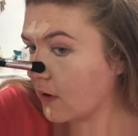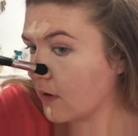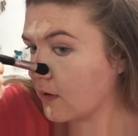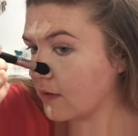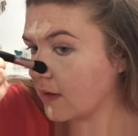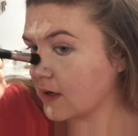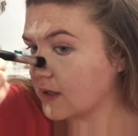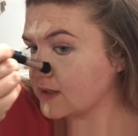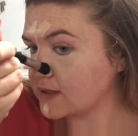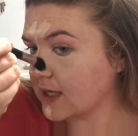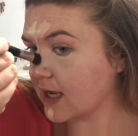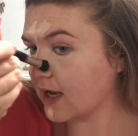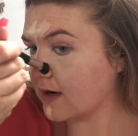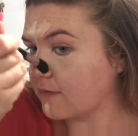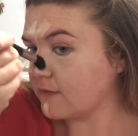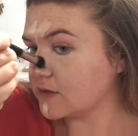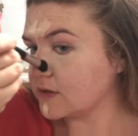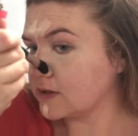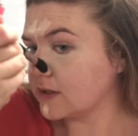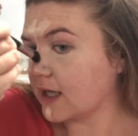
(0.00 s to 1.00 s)
And then he's kind
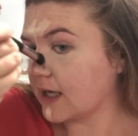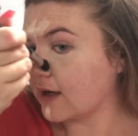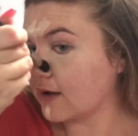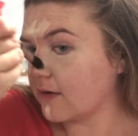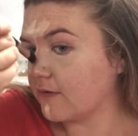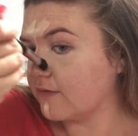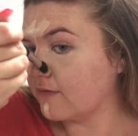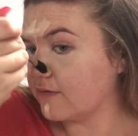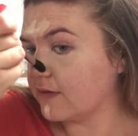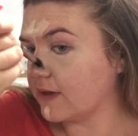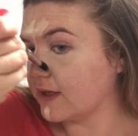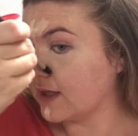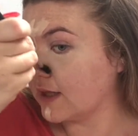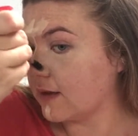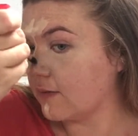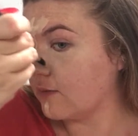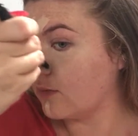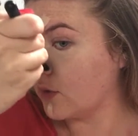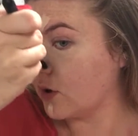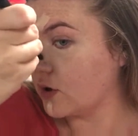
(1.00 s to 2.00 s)
of doing like a
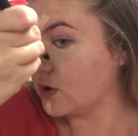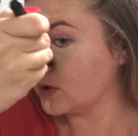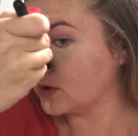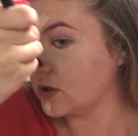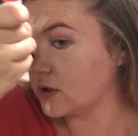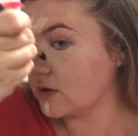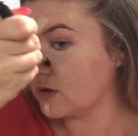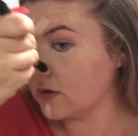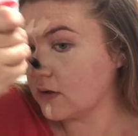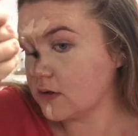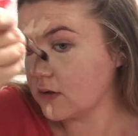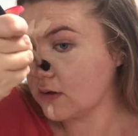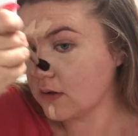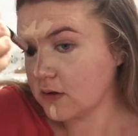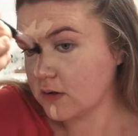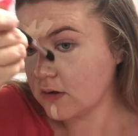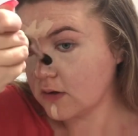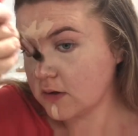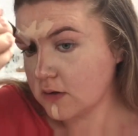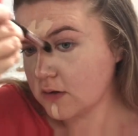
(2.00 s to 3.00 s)
flicking motion
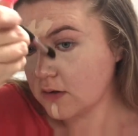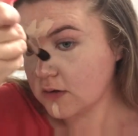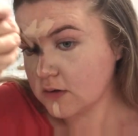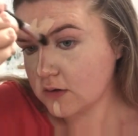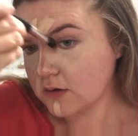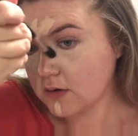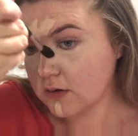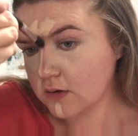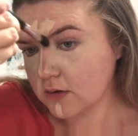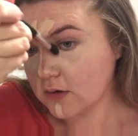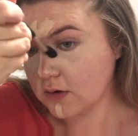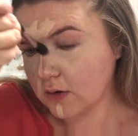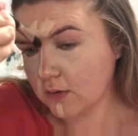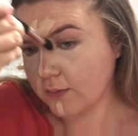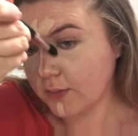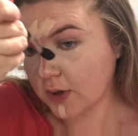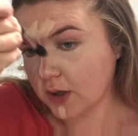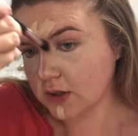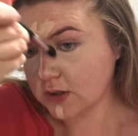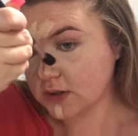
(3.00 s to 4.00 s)

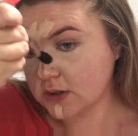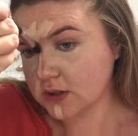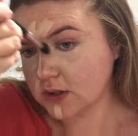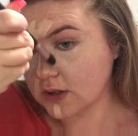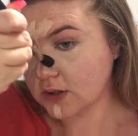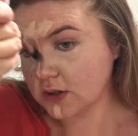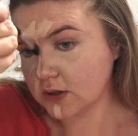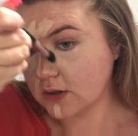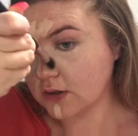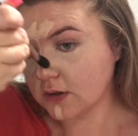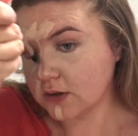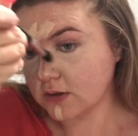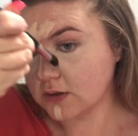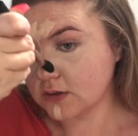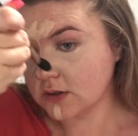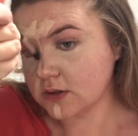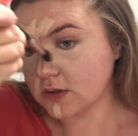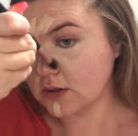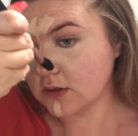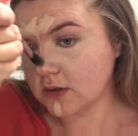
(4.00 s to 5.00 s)
up onto the
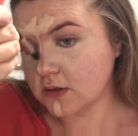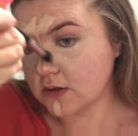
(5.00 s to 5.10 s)
nose.